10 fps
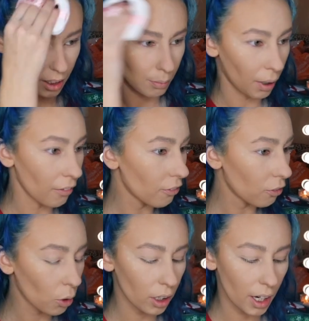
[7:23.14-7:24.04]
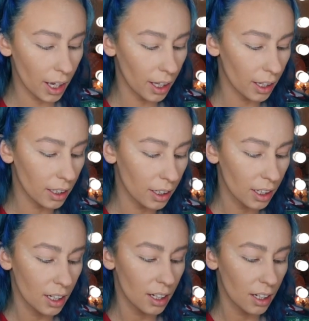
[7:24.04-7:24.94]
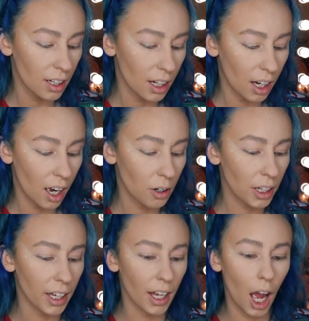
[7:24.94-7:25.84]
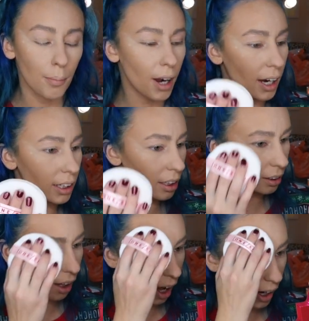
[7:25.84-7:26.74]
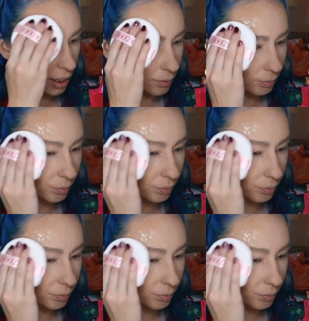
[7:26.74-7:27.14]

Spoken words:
My forehead. Okay, I'm not gonna lie.